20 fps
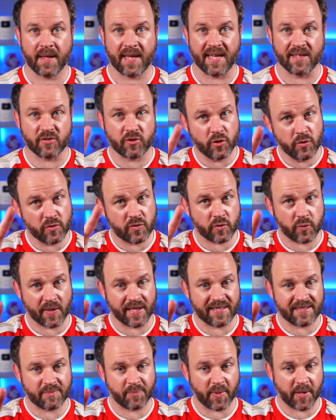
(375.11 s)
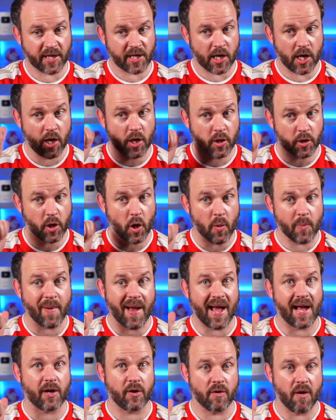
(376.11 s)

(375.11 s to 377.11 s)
I get two twists, but I can't go back,